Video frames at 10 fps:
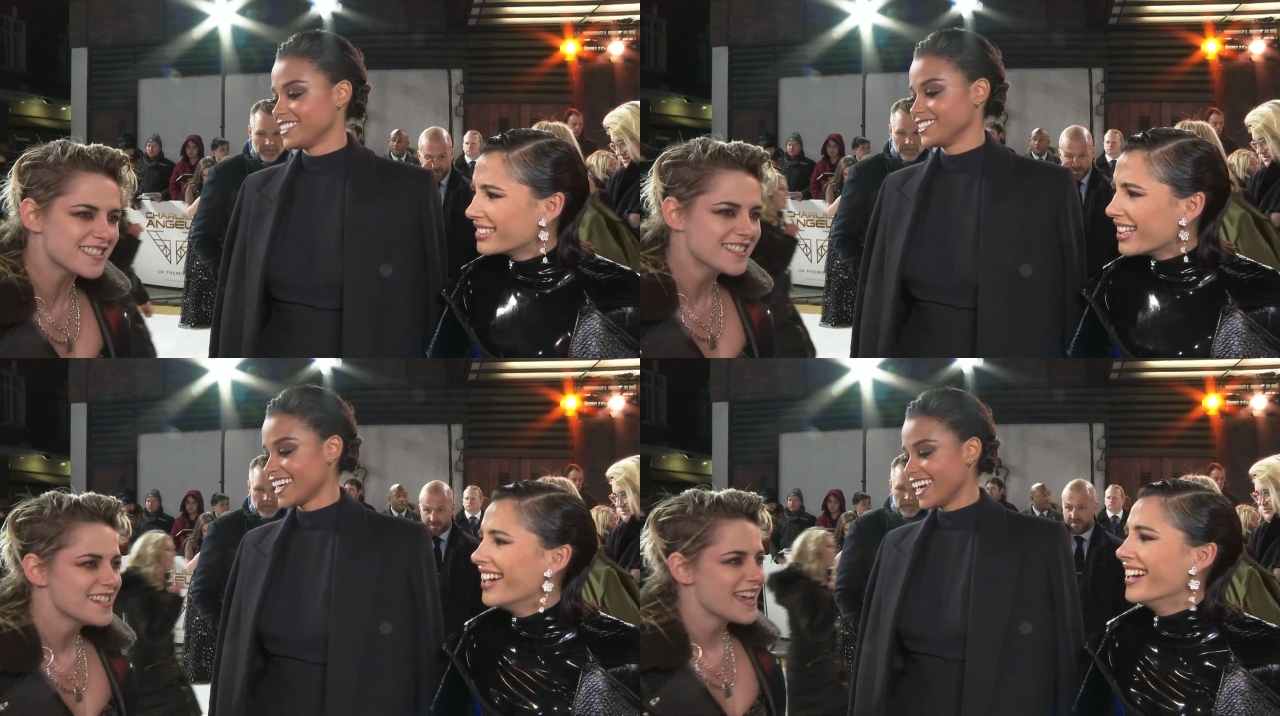
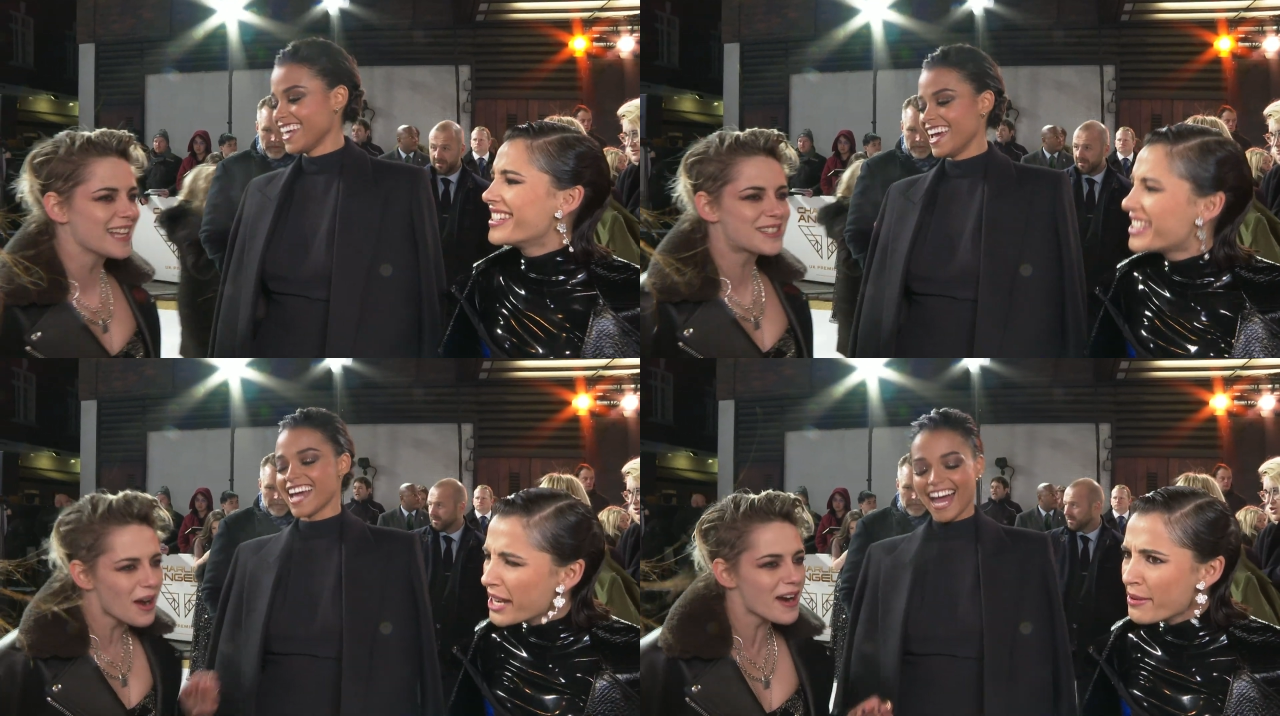Speaker 1: it's
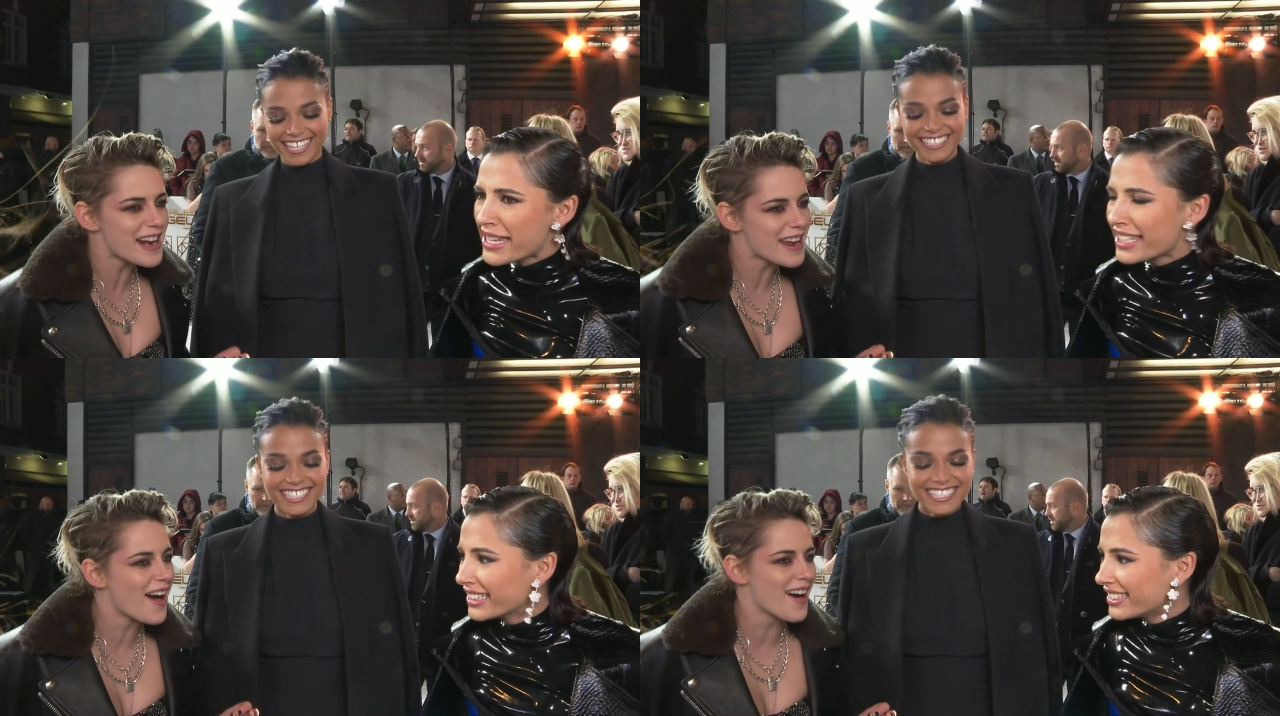already
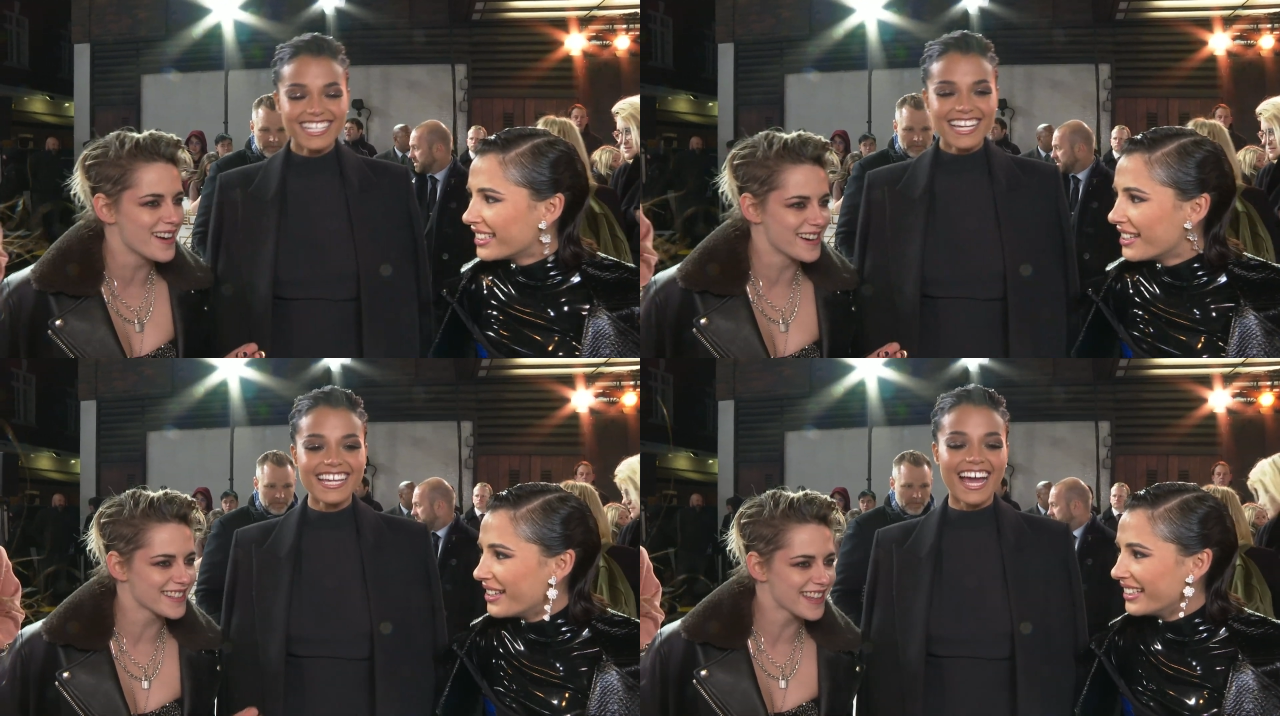hard.
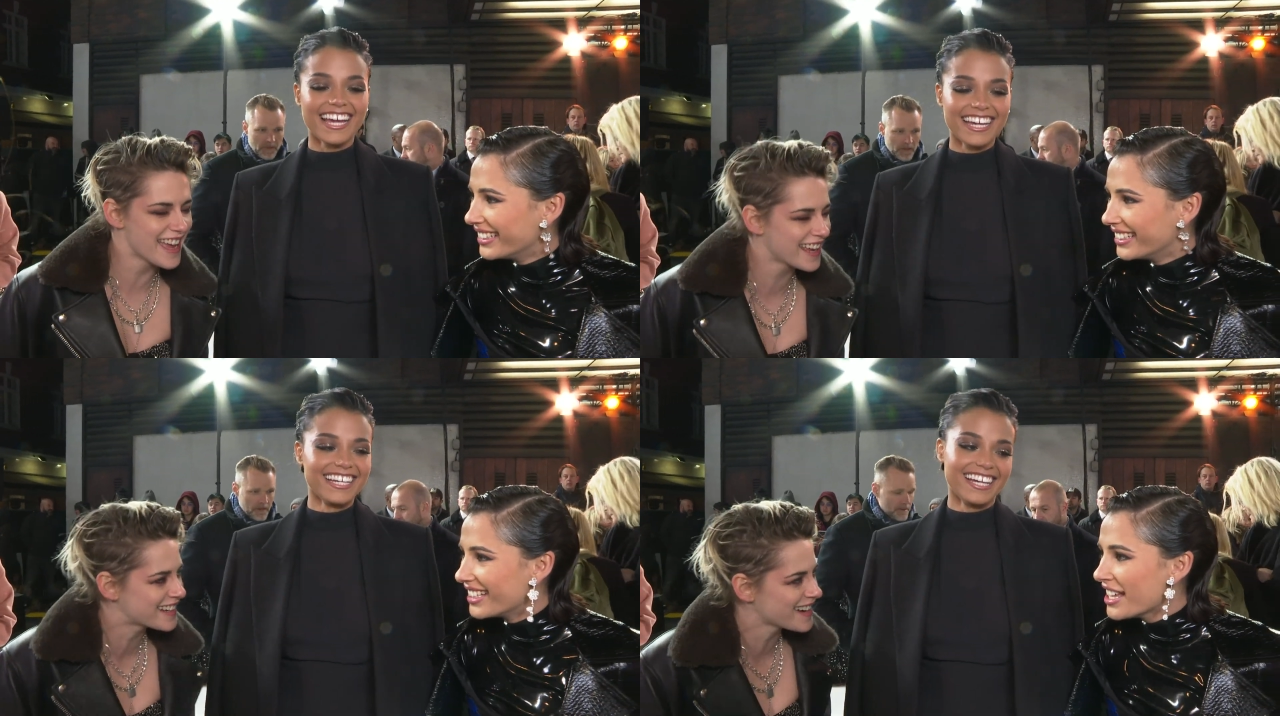Yeah, yeah,
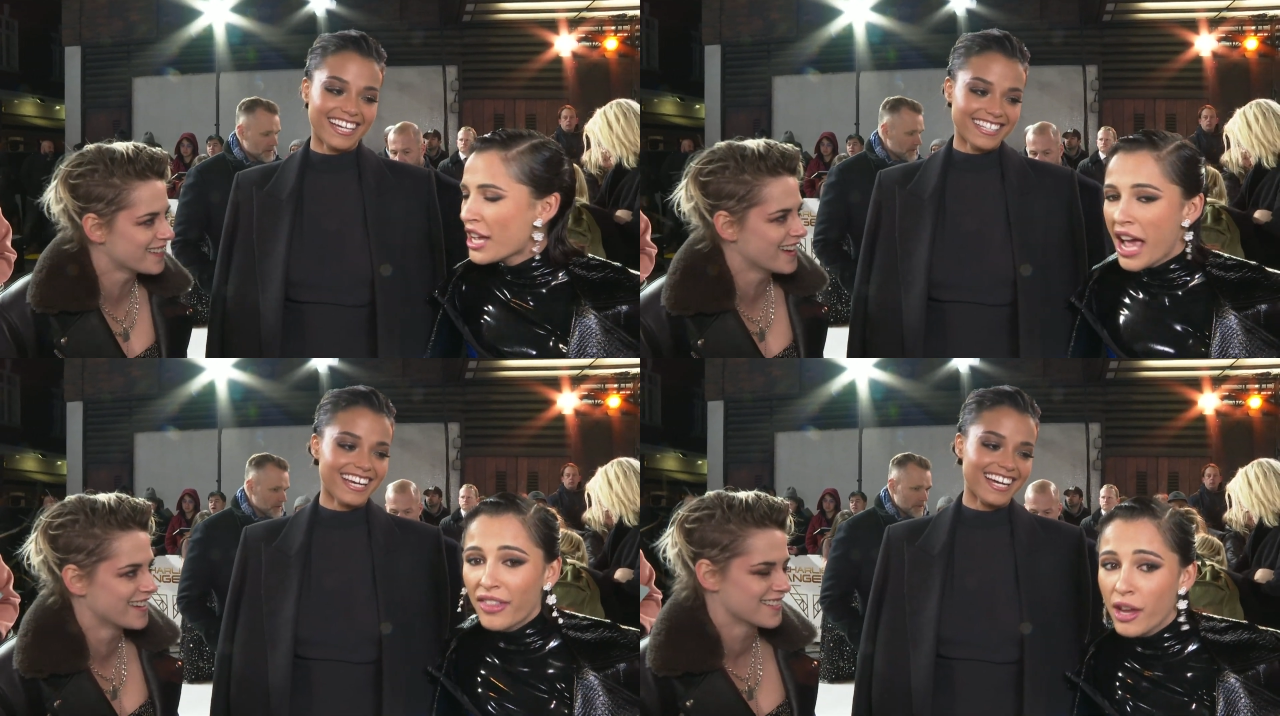yeah.
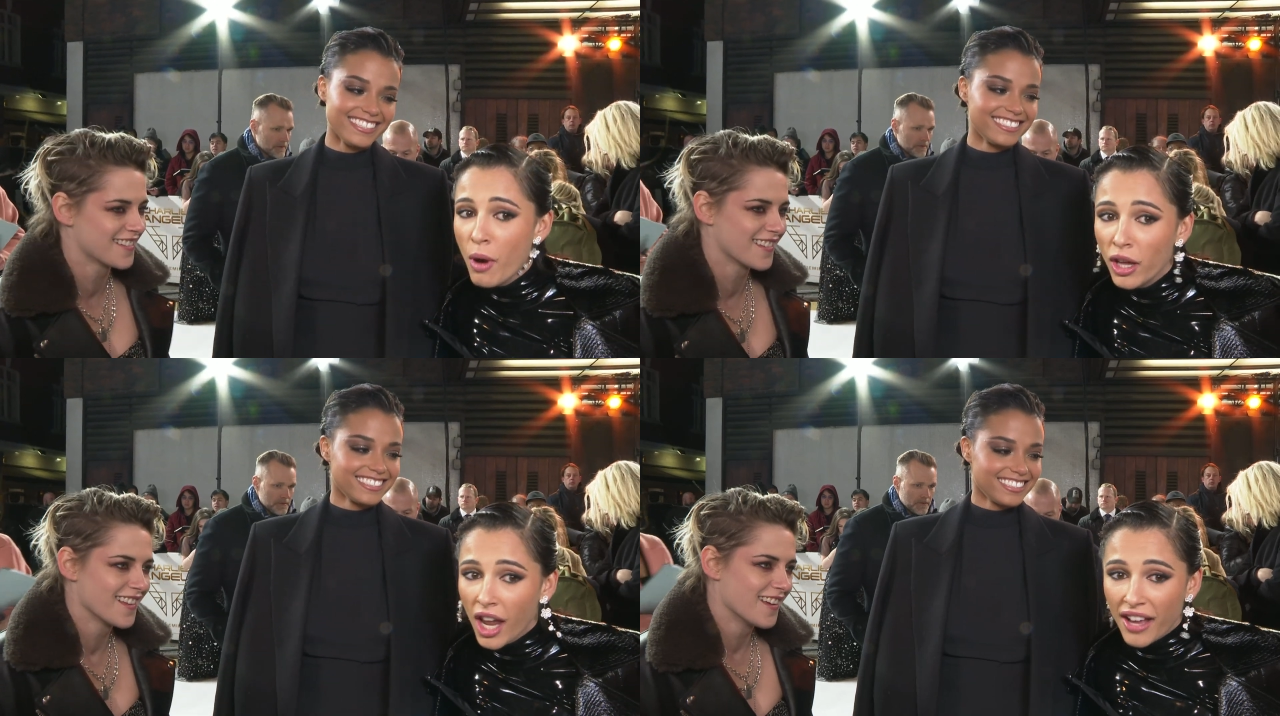and they
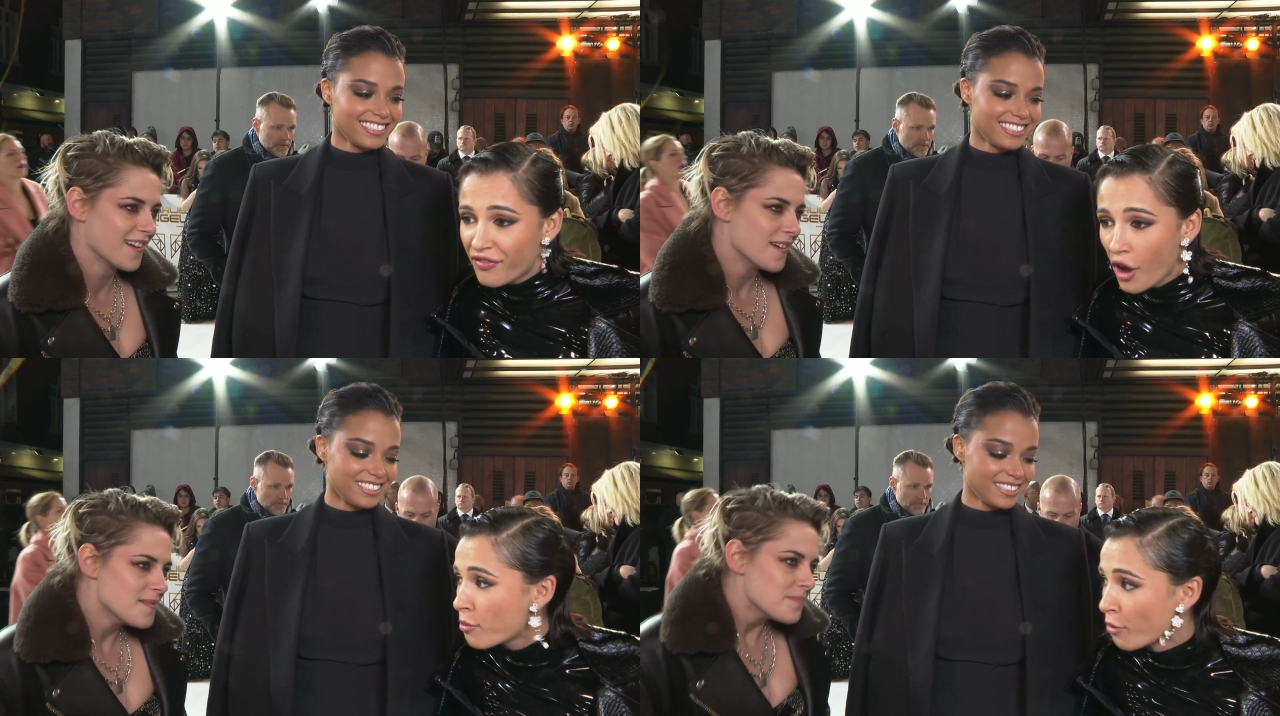weren't like
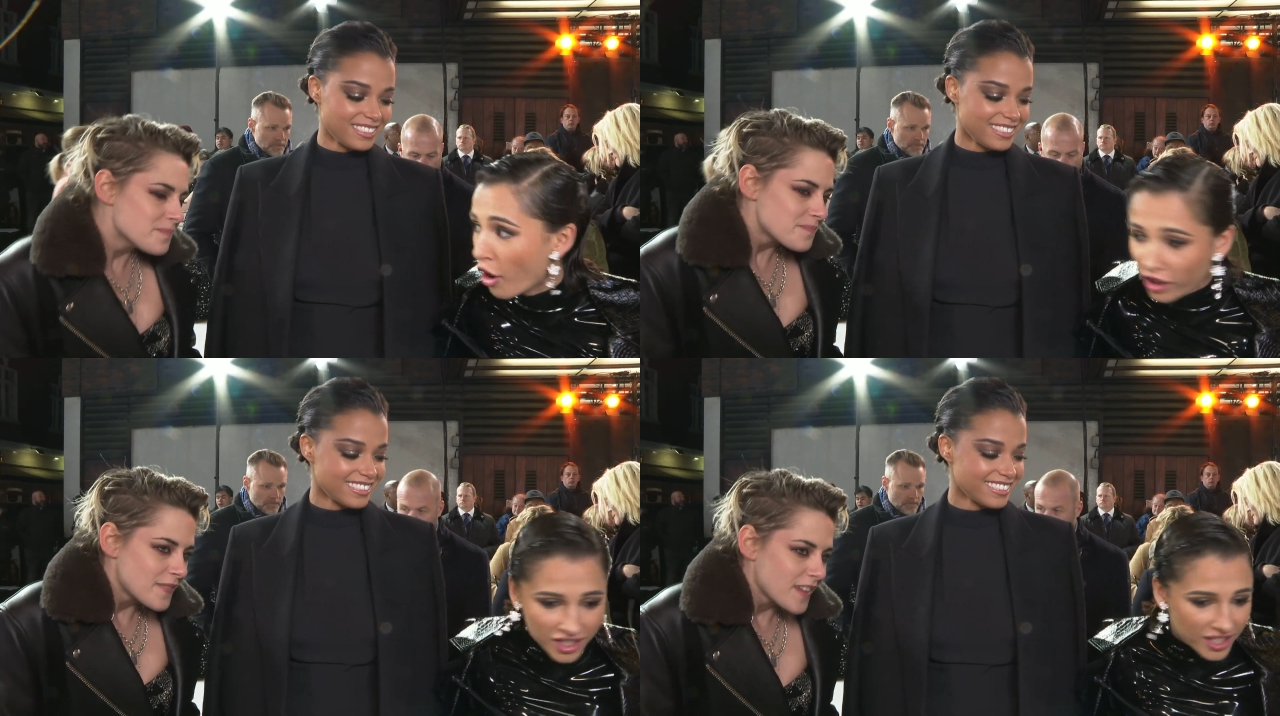foam rocks.